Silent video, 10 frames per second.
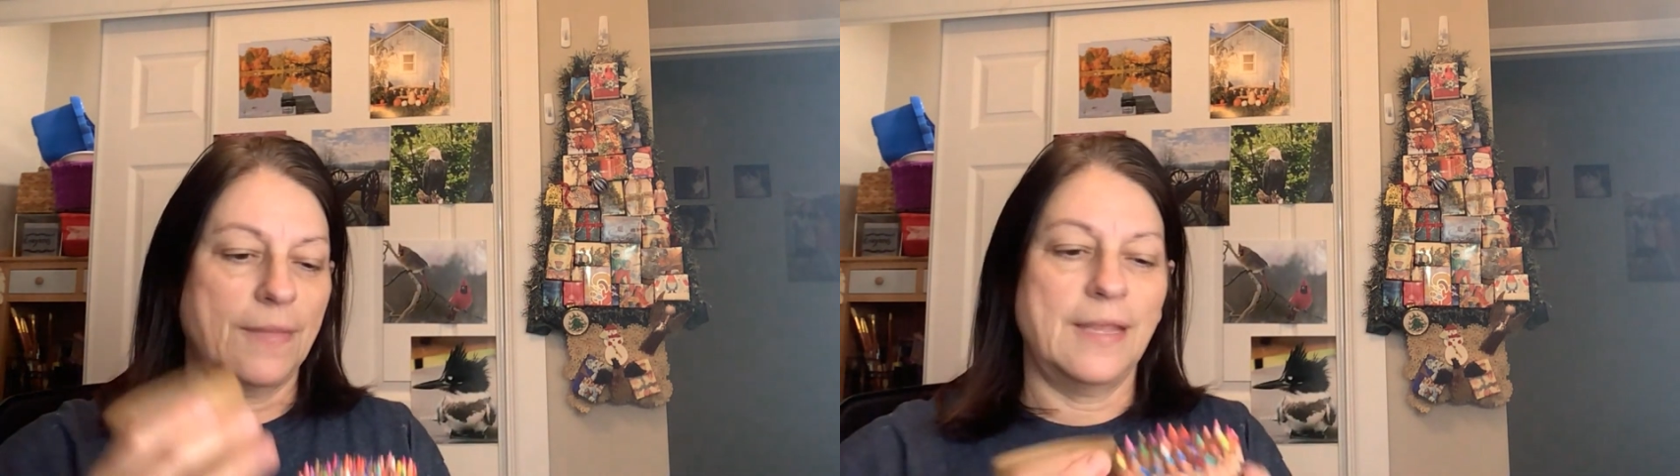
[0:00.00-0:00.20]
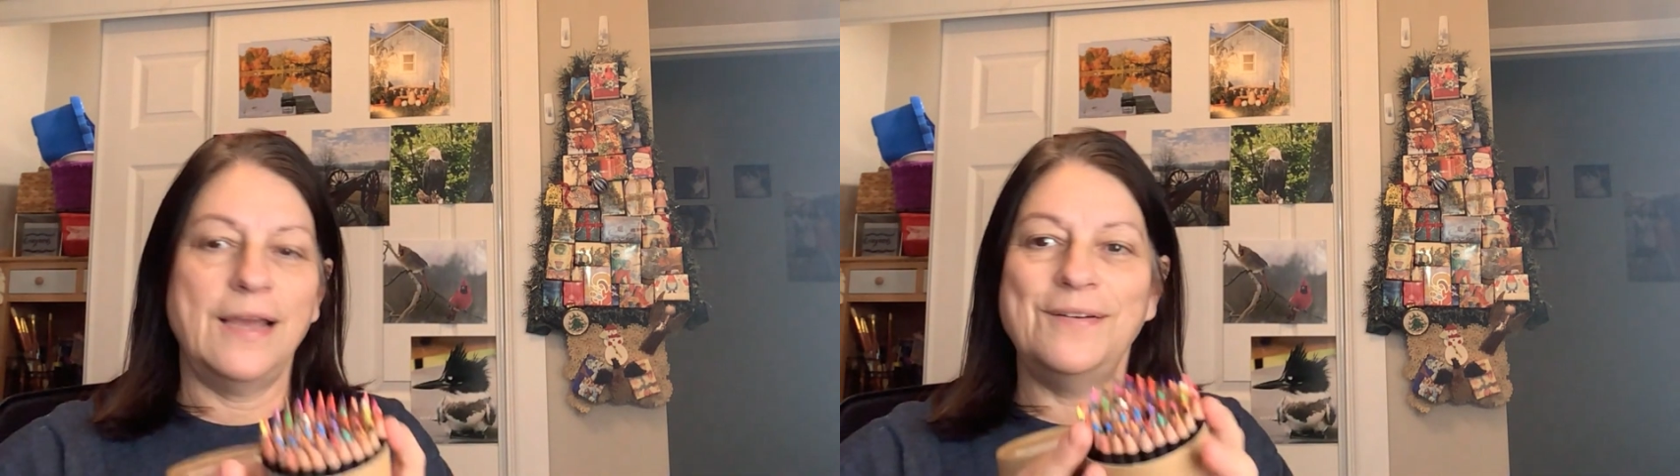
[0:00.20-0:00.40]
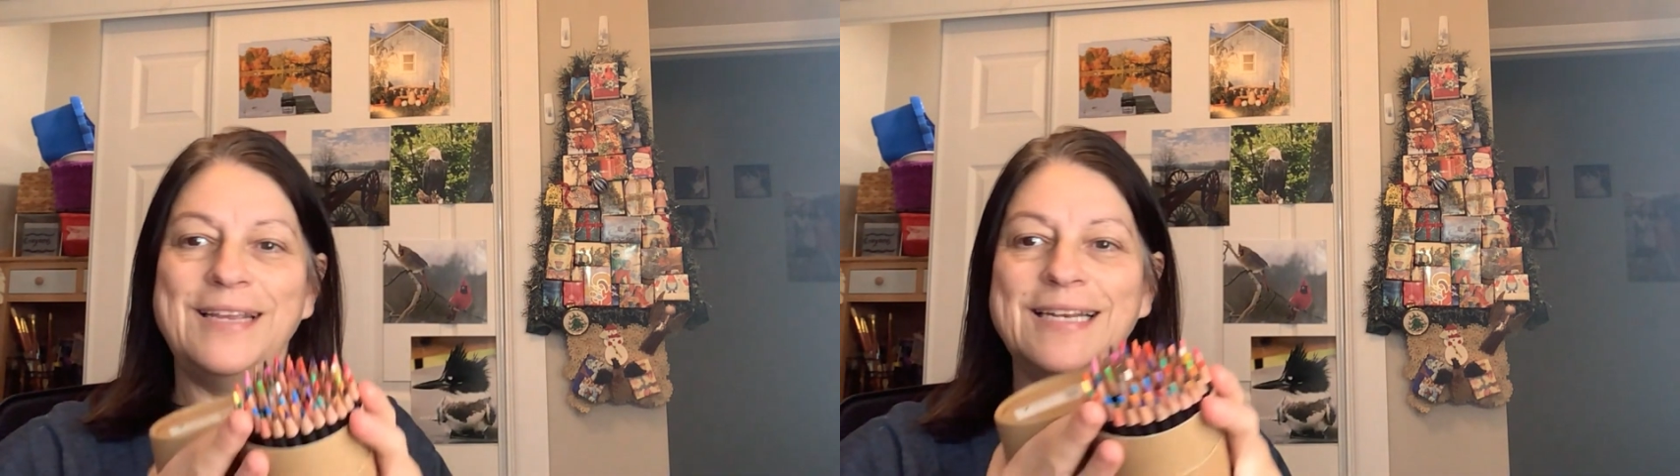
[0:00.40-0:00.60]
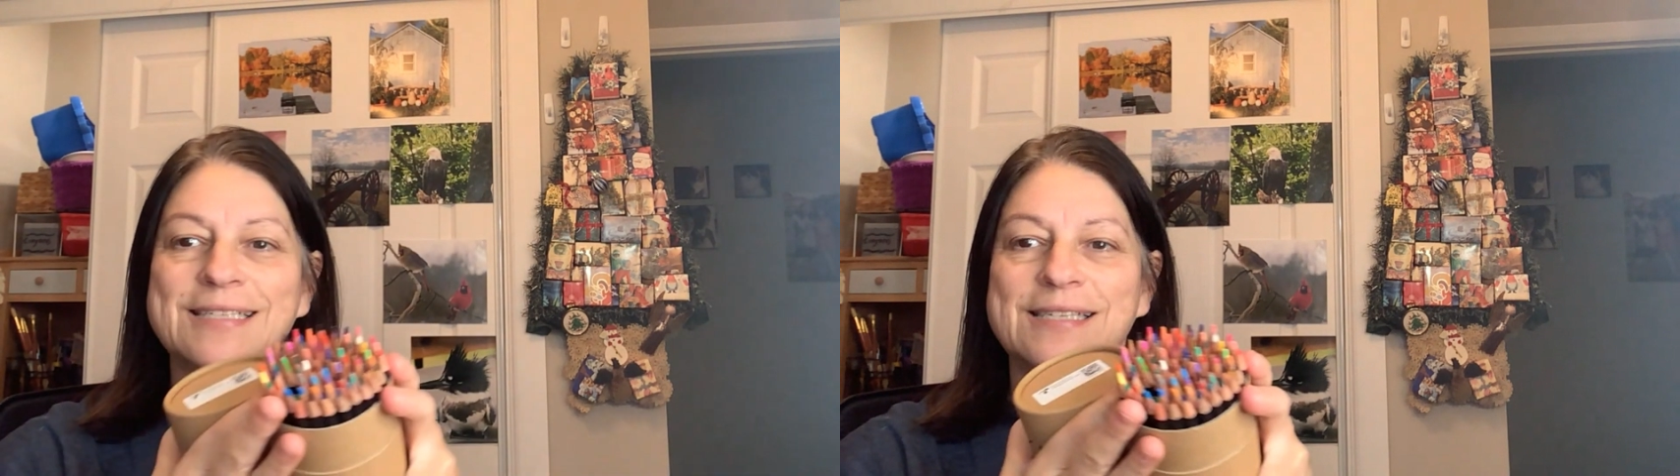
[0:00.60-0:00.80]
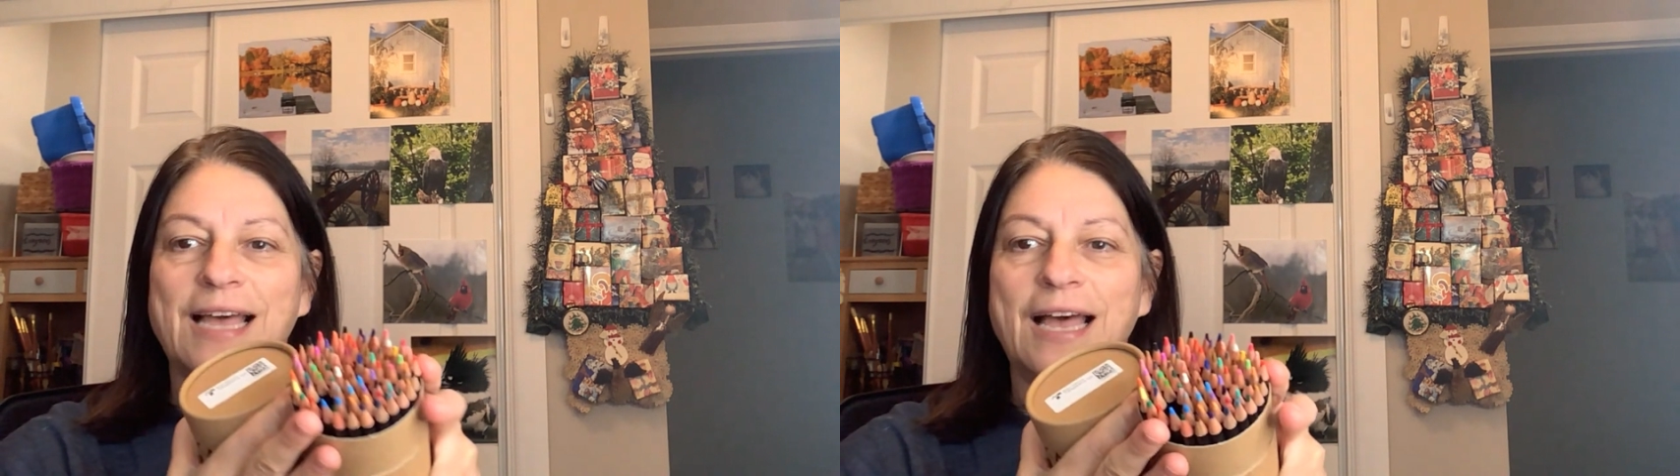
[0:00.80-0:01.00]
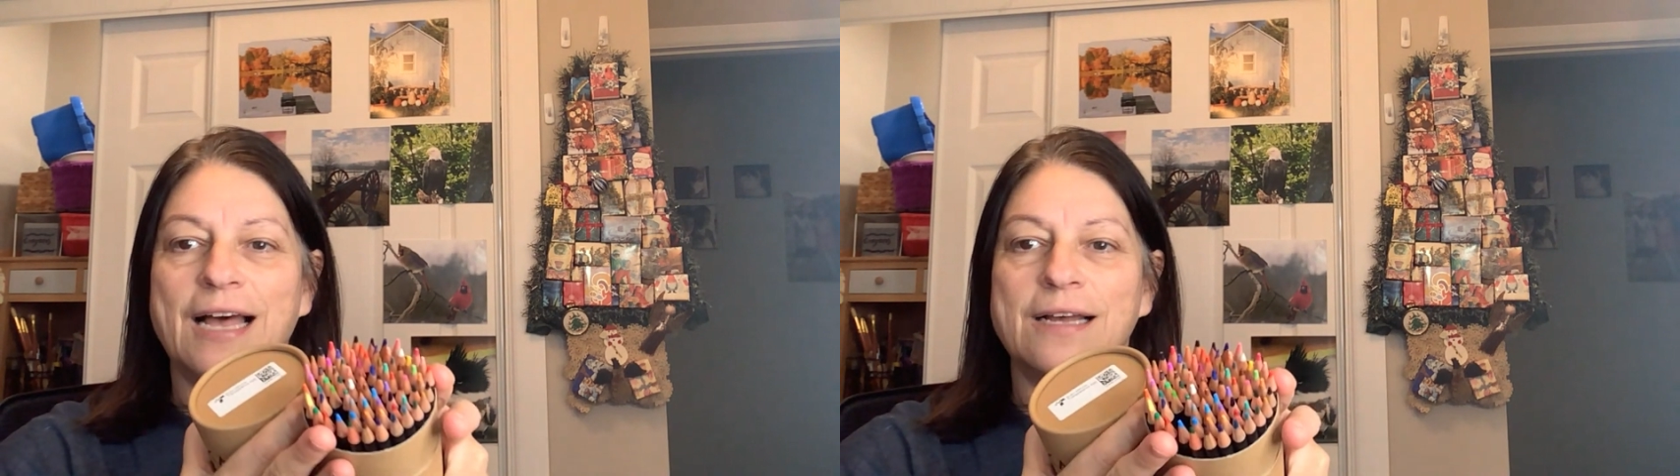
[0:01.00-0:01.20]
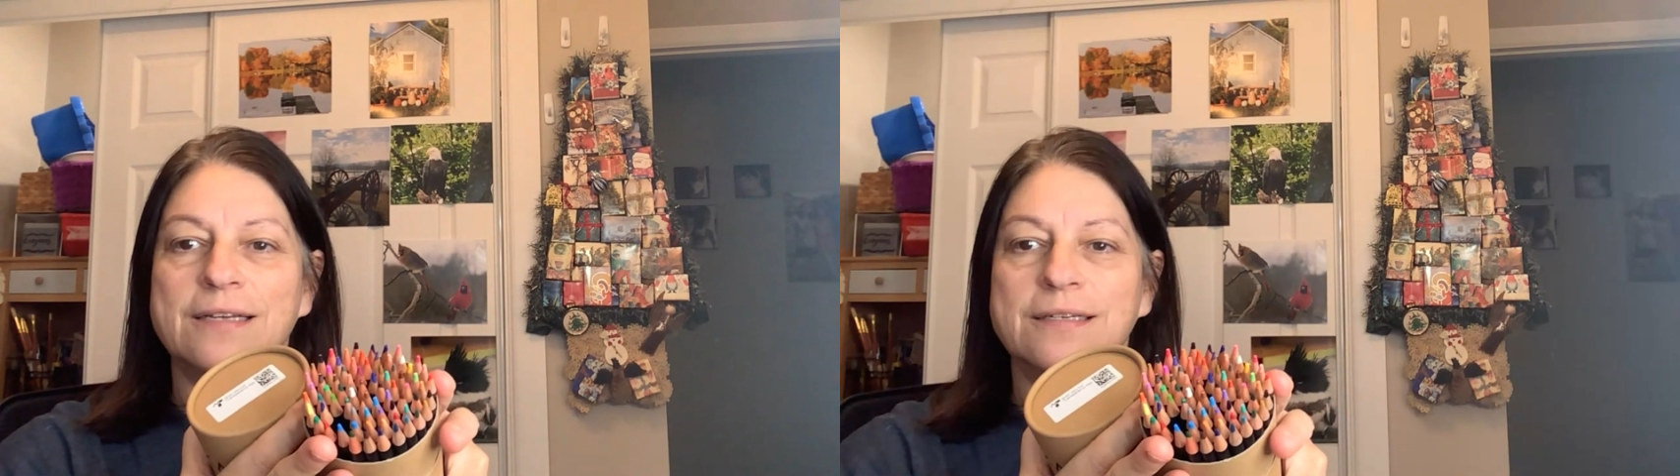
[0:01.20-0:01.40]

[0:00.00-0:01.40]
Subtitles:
How neat is that?